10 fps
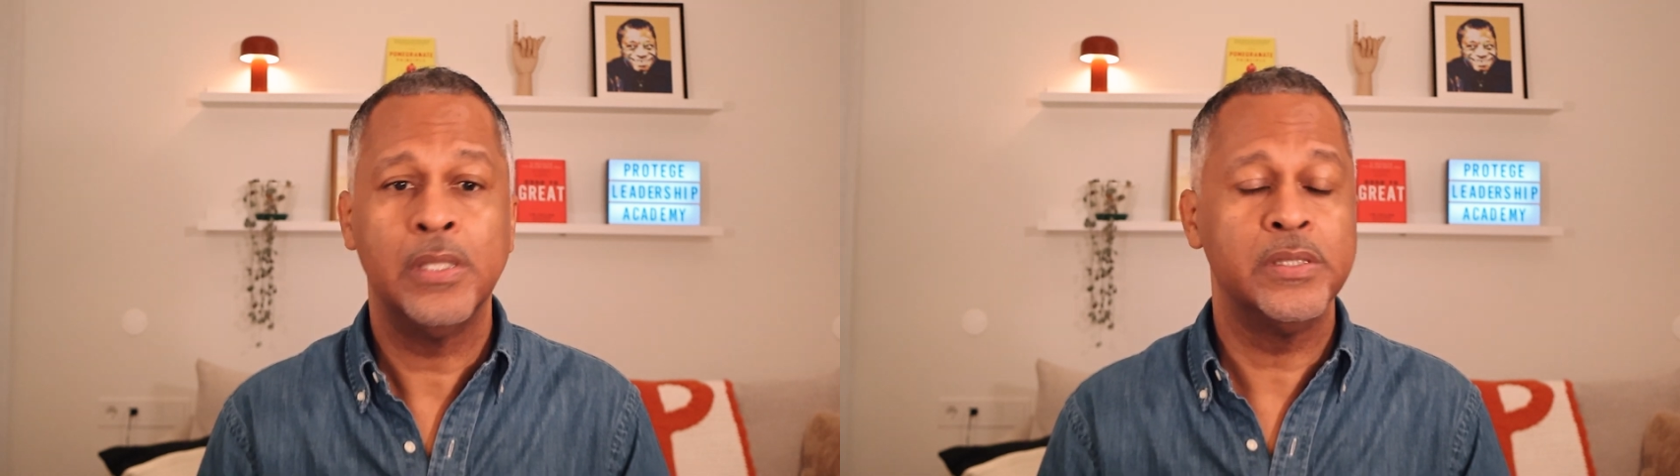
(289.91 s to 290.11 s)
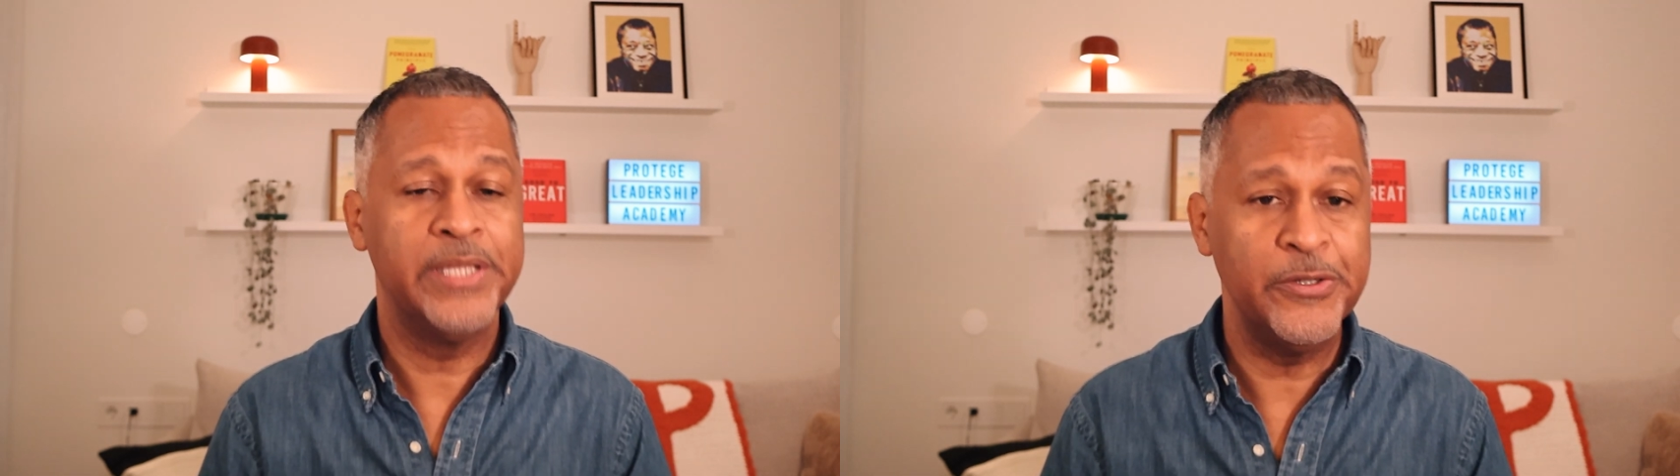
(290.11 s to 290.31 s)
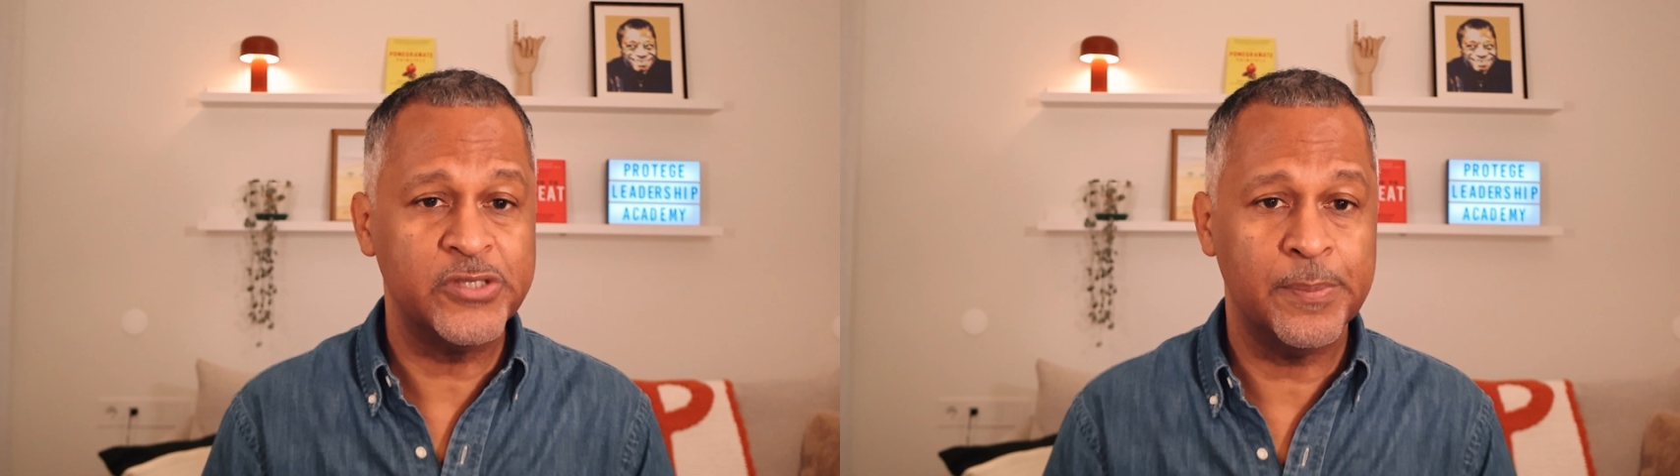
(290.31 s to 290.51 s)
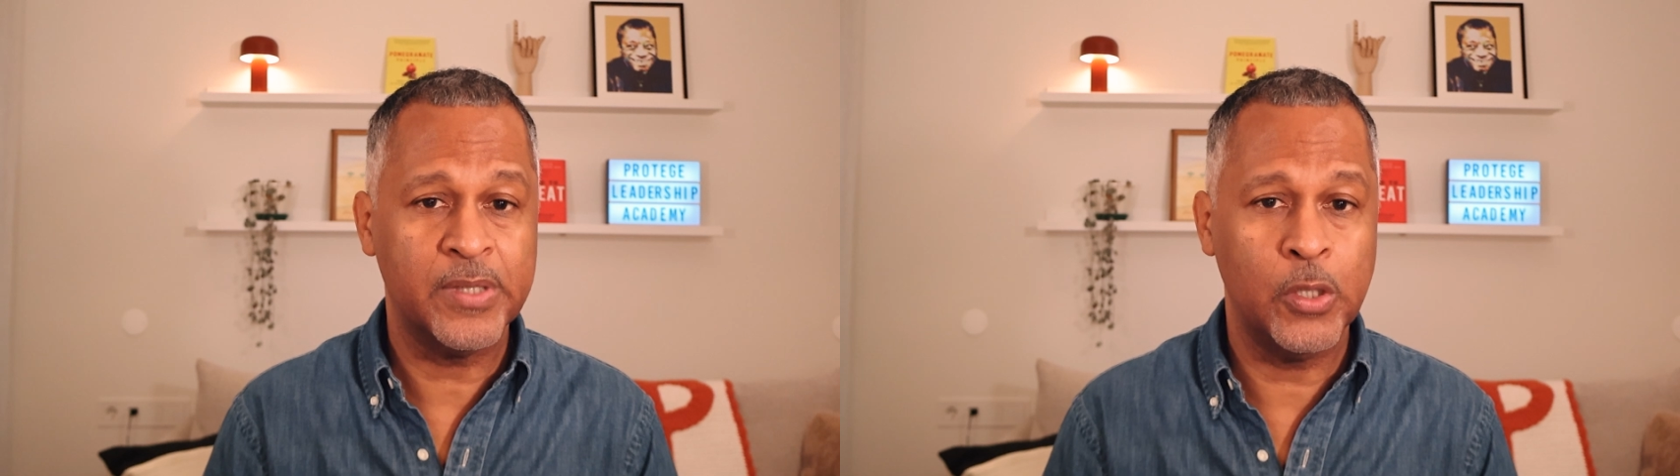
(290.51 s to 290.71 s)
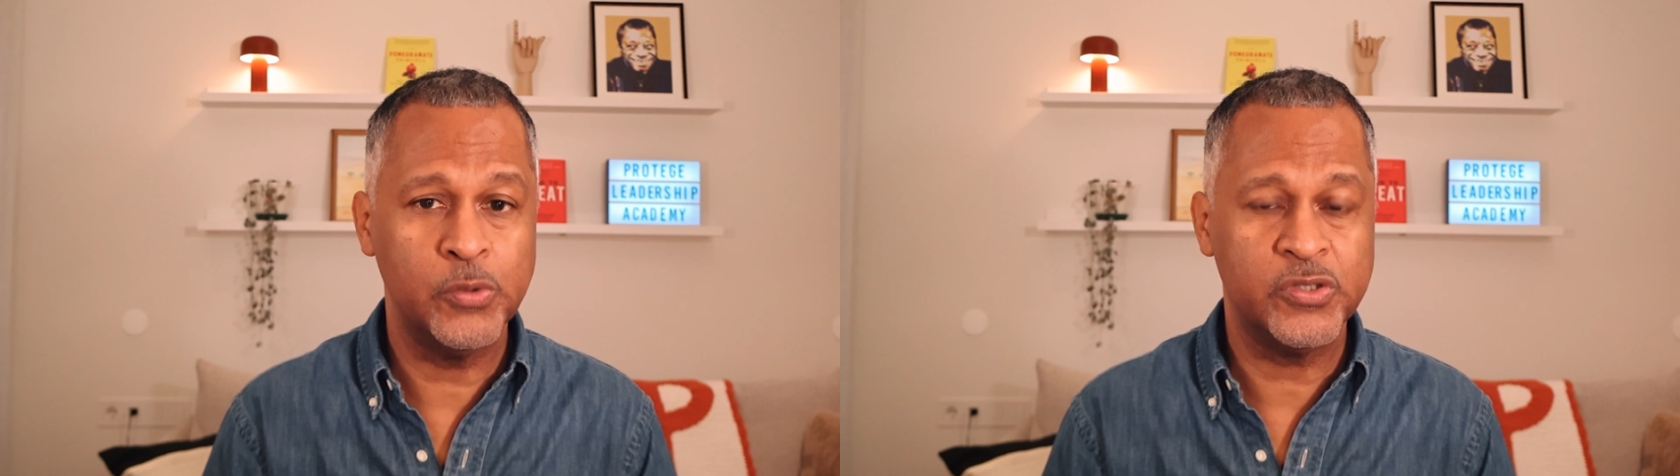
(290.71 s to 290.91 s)
leadership
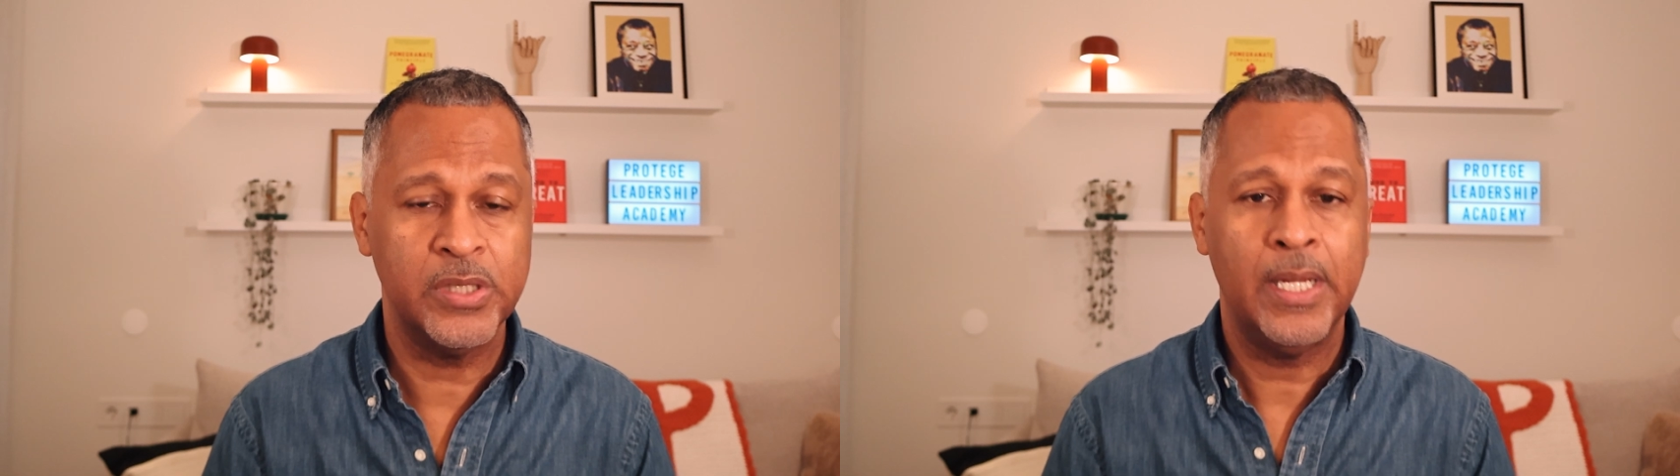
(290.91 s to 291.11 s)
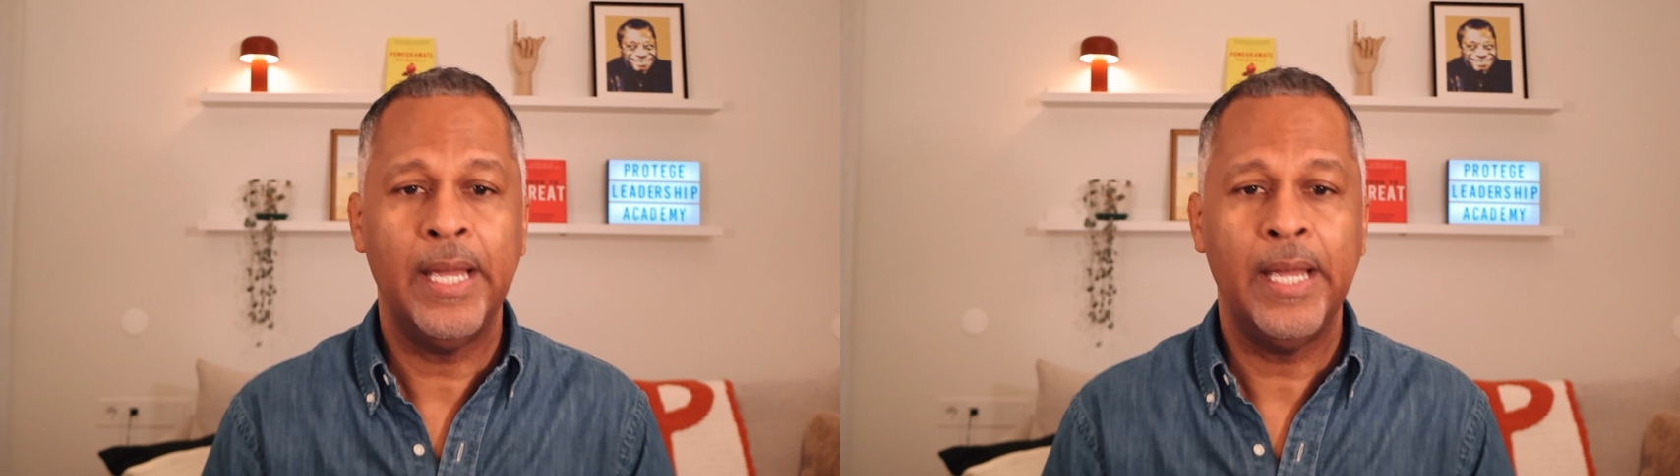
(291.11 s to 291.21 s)
coach,